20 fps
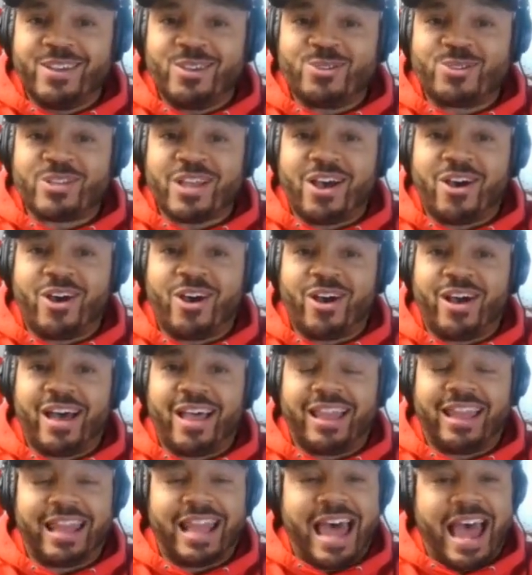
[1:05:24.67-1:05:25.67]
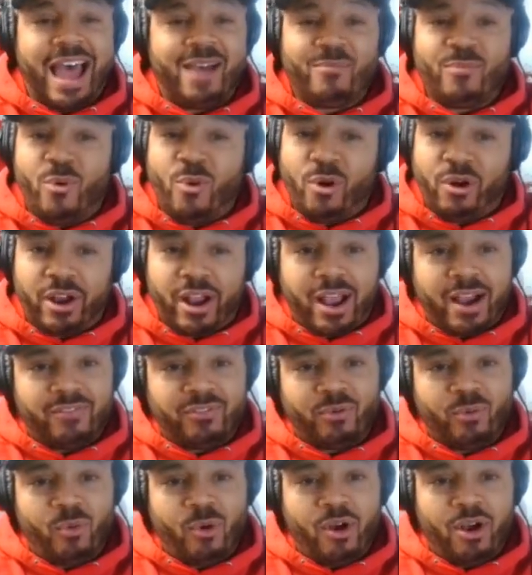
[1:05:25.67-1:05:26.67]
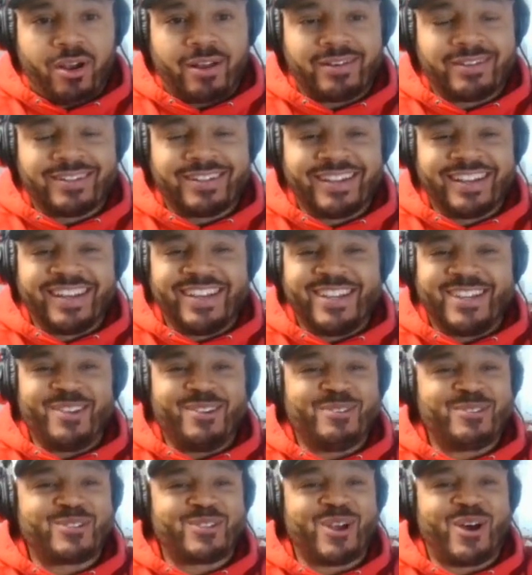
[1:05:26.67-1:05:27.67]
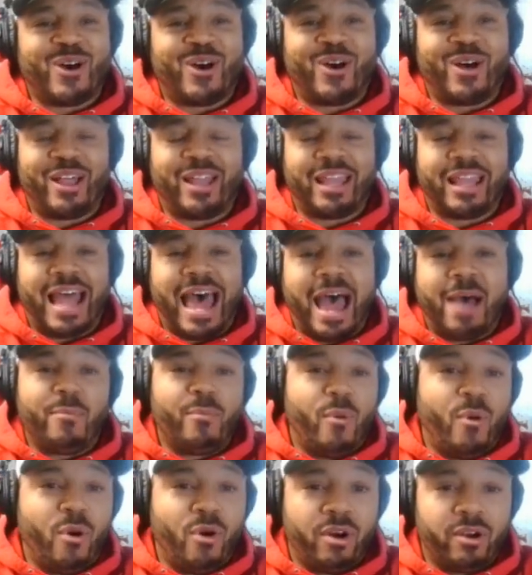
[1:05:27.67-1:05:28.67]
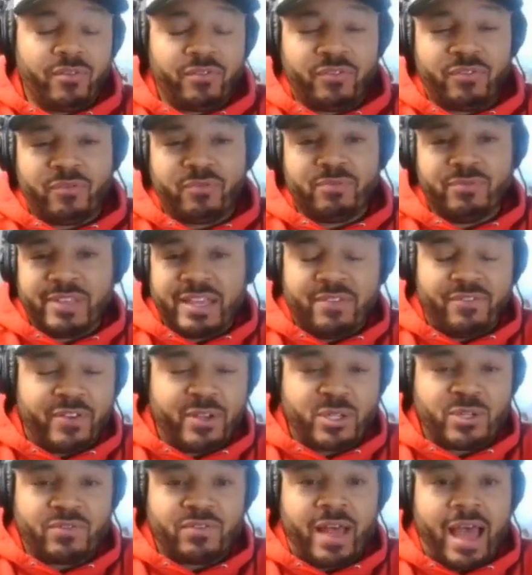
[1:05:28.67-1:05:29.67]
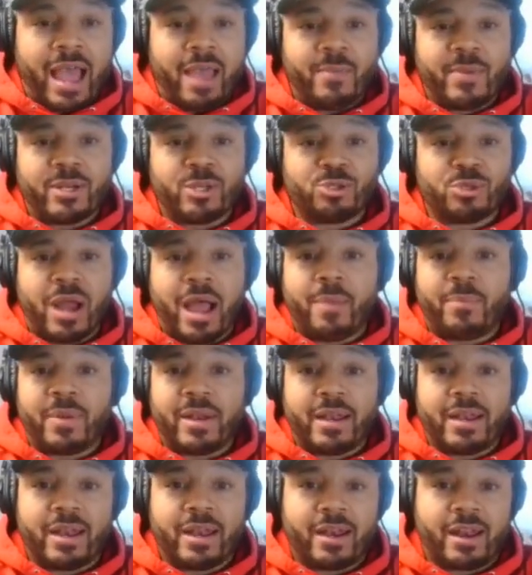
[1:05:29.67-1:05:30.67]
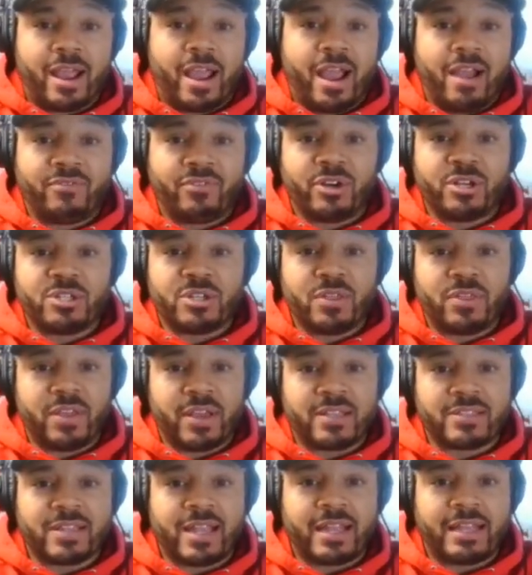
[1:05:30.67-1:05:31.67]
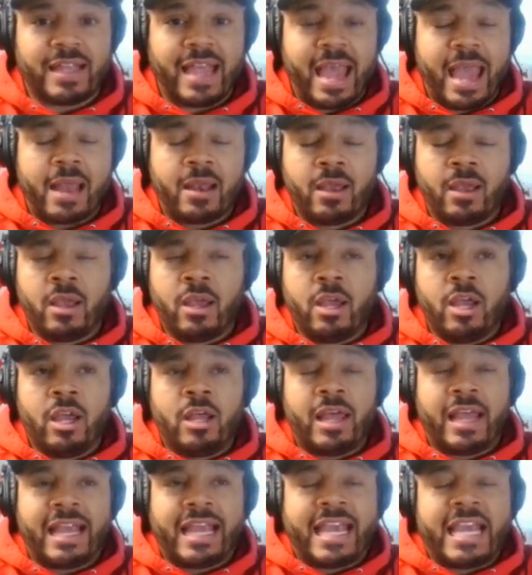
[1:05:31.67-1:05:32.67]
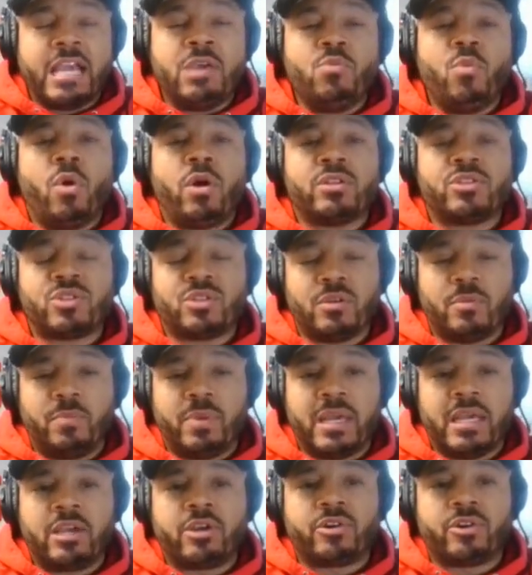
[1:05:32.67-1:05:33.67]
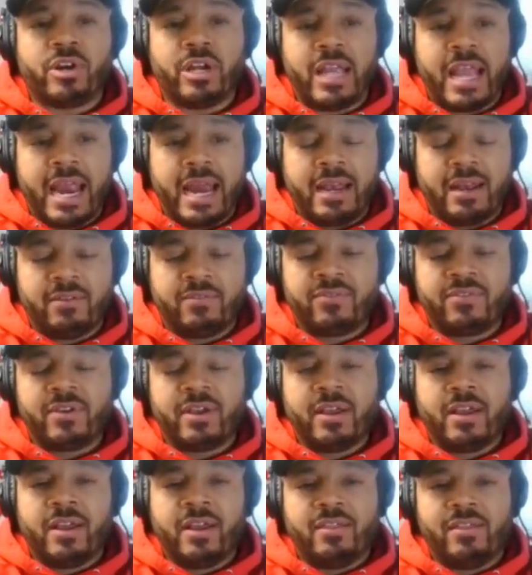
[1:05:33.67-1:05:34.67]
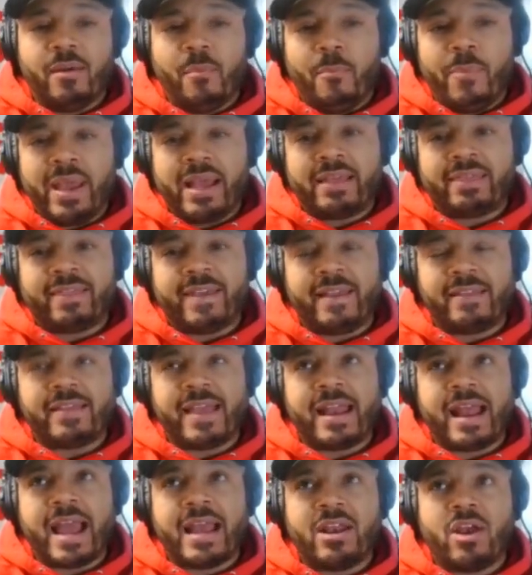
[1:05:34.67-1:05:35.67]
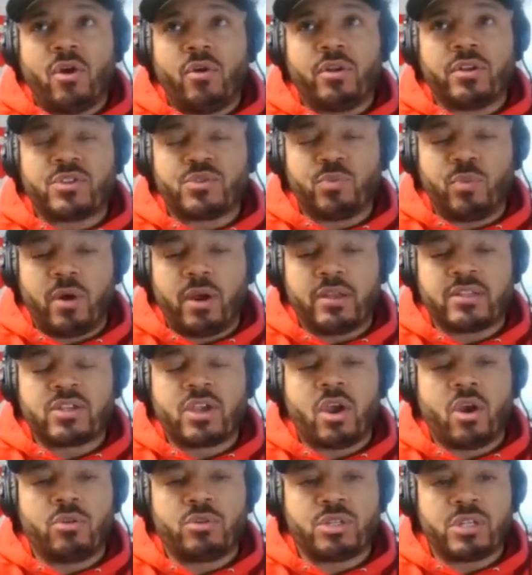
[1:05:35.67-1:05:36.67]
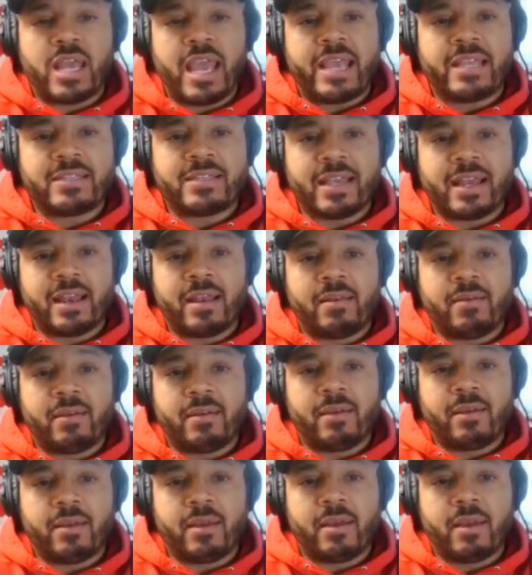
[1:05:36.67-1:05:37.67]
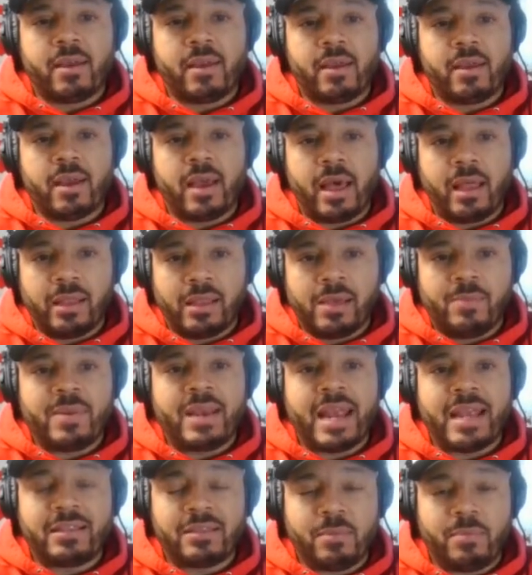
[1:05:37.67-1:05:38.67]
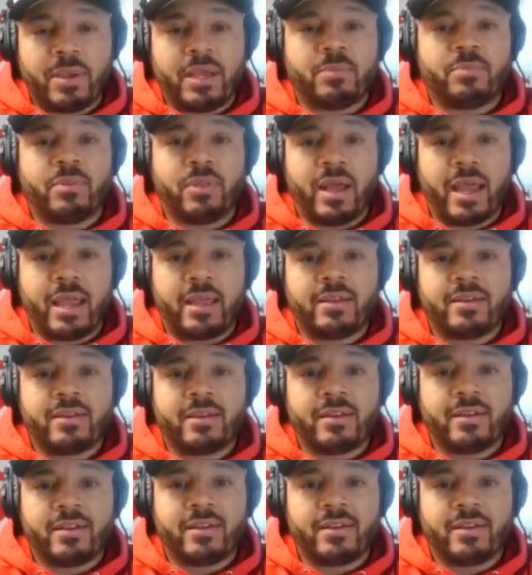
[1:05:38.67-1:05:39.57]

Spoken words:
You saw a lot more cover one. You saw a lot more of defensive linemen dropping in the coverage and things like that. Like he wants to be creative. The big thing that I noticed was Coach Day said, eliminate the big play,